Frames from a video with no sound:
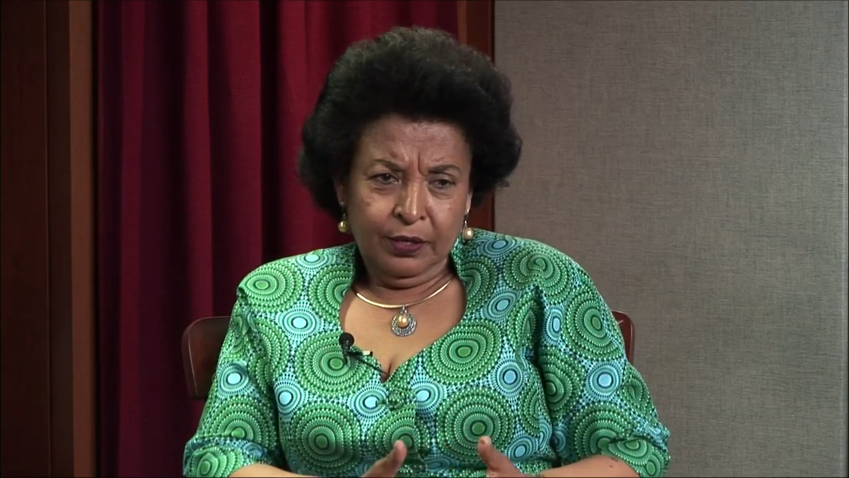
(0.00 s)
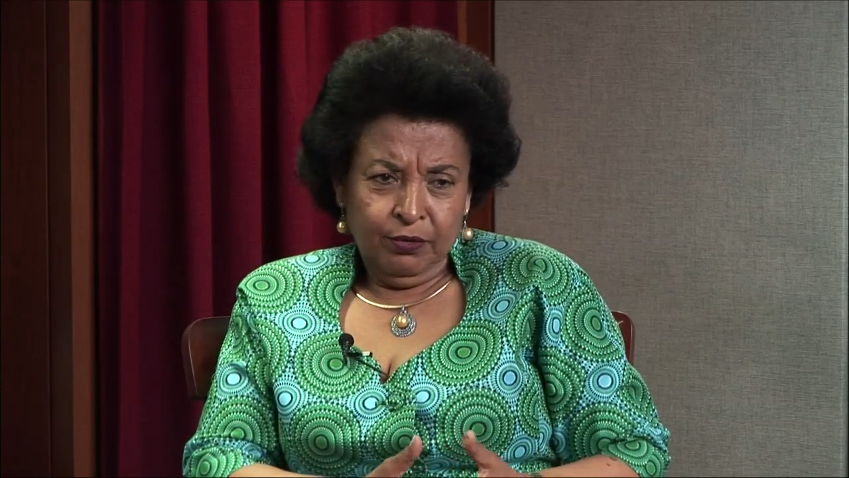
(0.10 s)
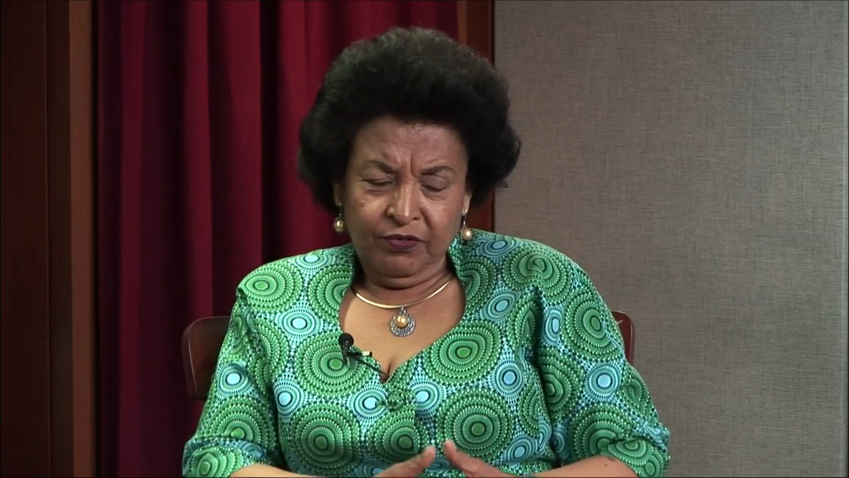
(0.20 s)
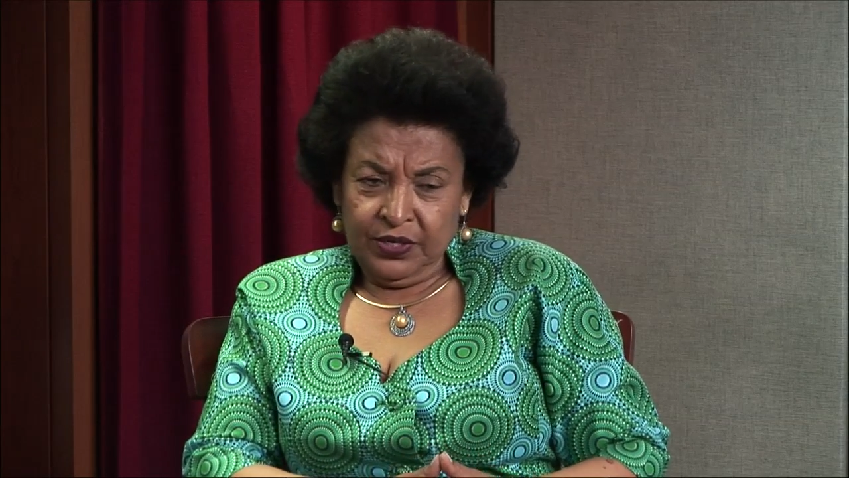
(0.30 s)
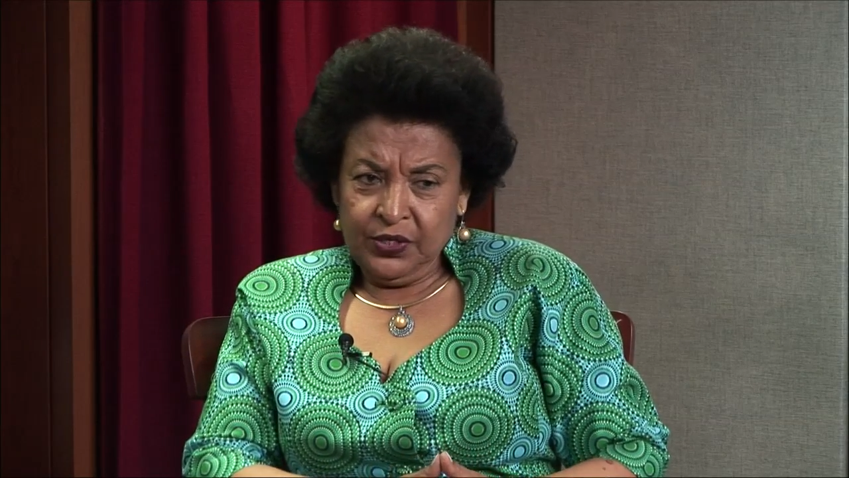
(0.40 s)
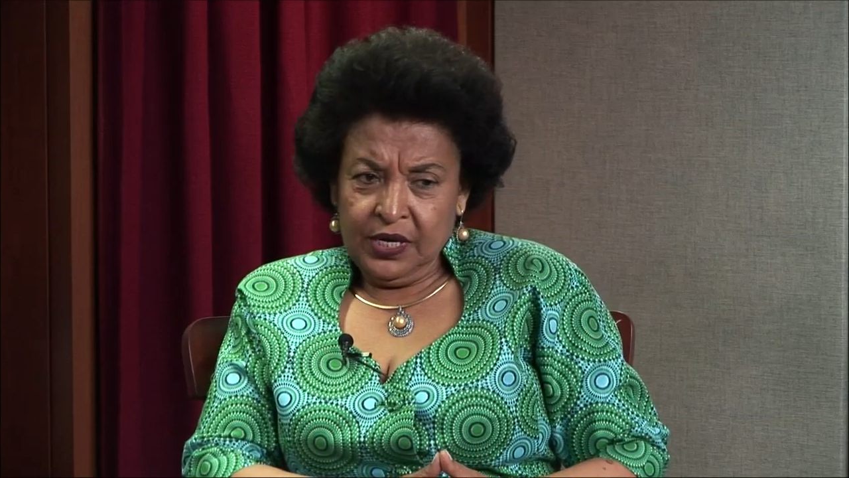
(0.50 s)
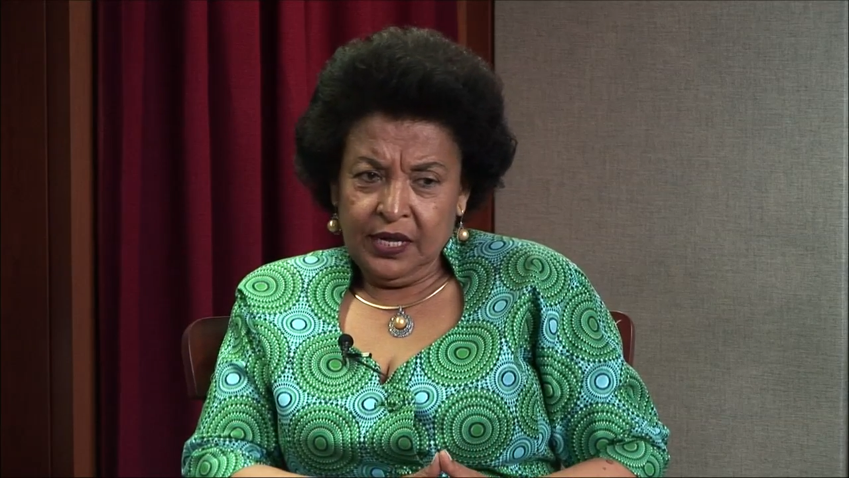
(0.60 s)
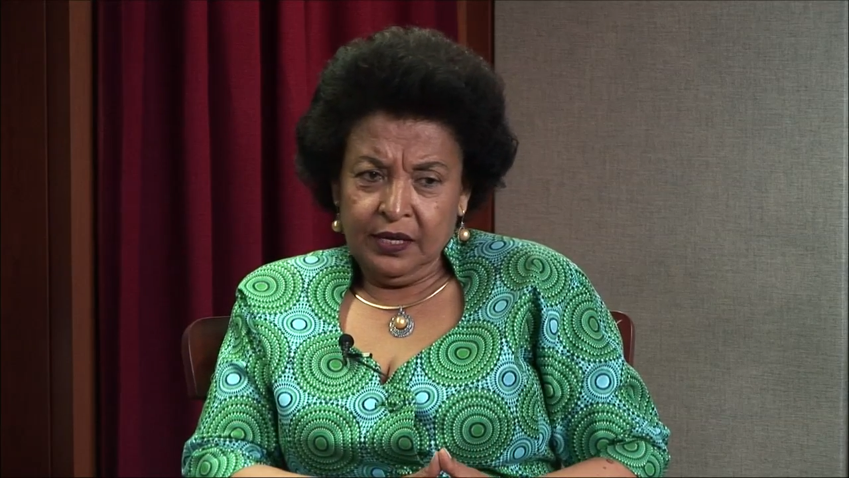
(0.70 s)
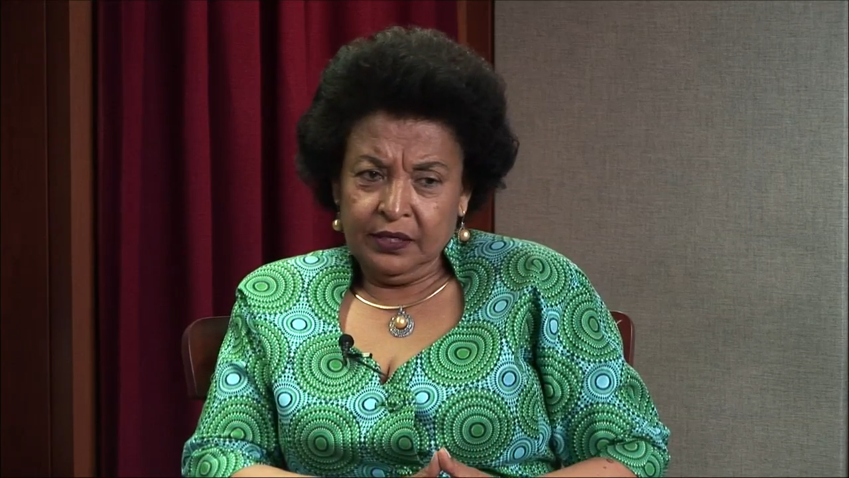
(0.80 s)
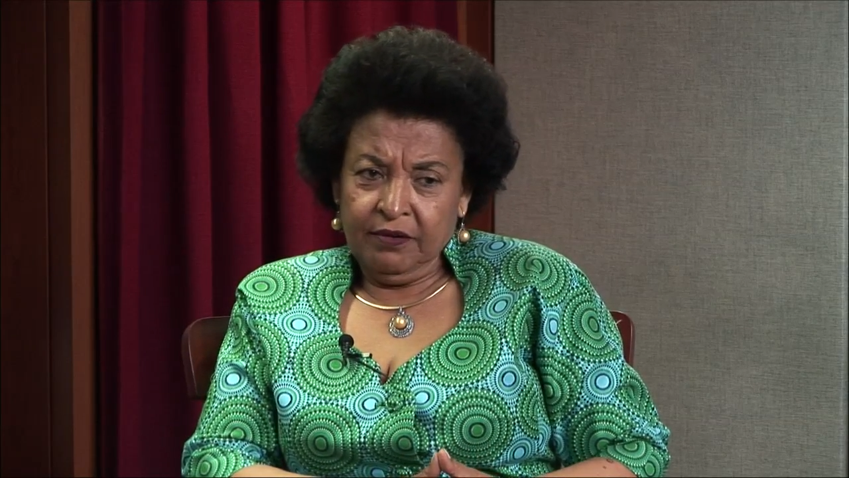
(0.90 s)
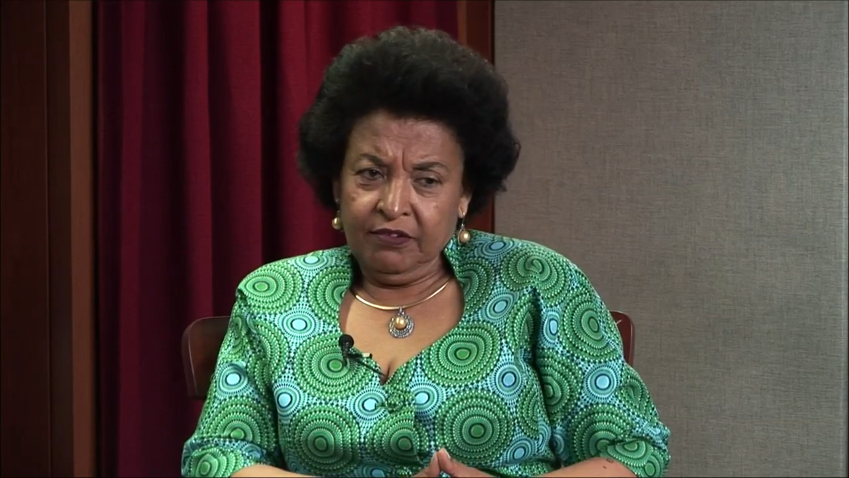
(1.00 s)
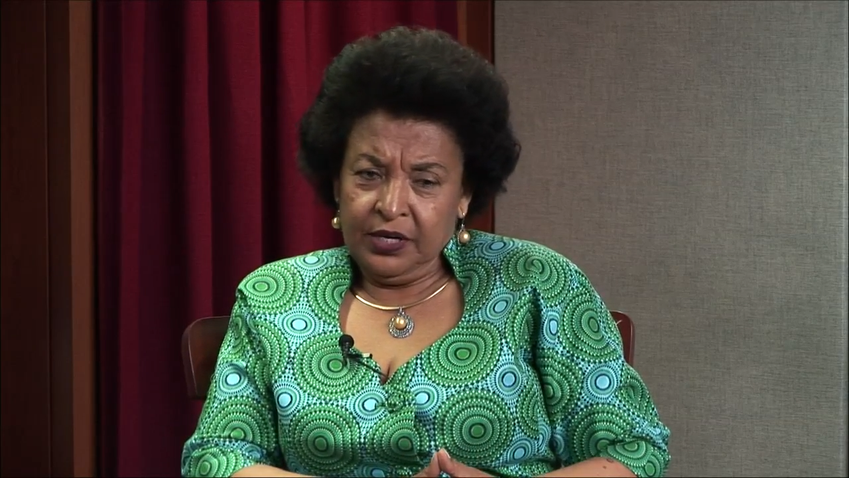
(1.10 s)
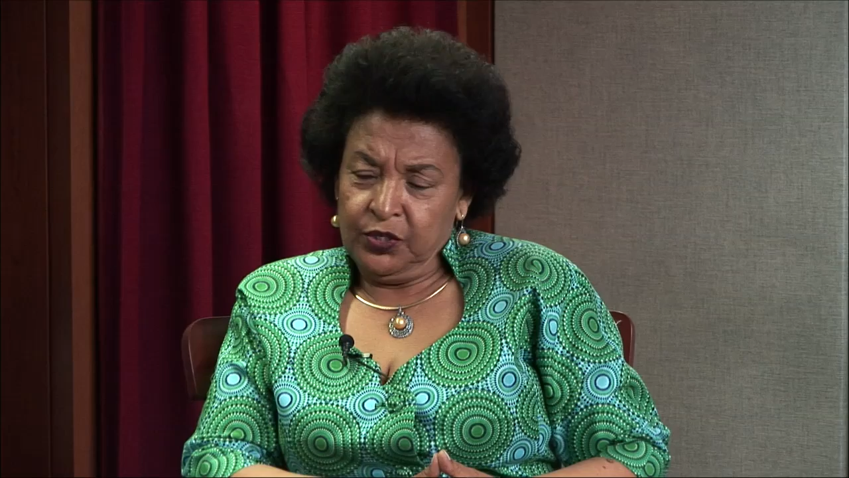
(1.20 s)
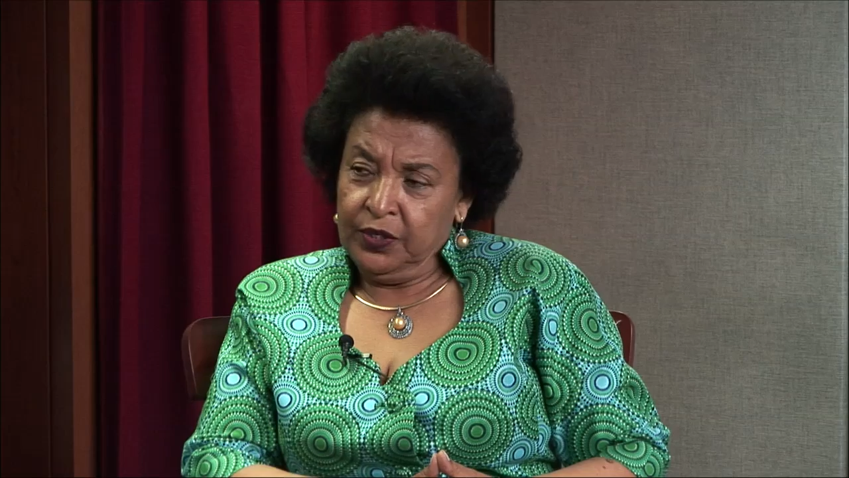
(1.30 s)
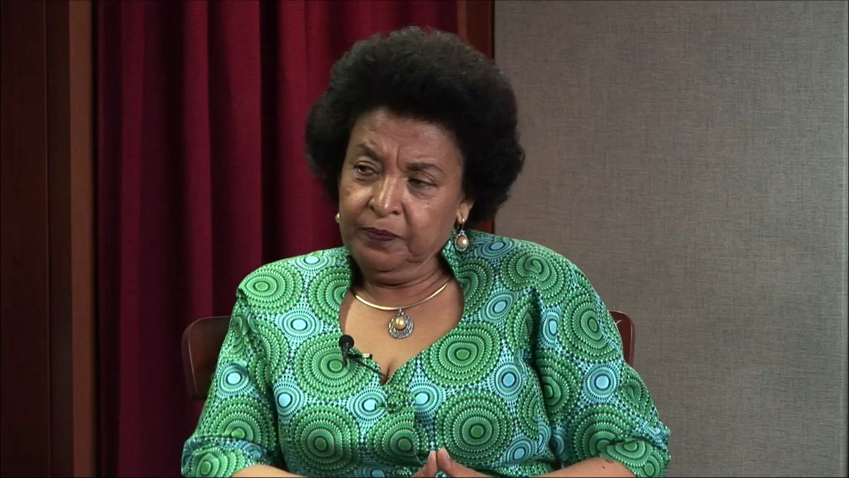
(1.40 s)
universal health
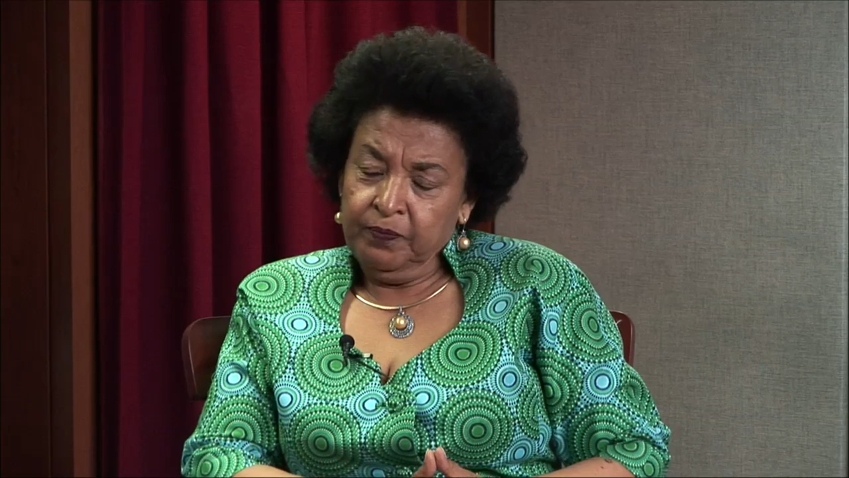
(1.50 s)
coverage?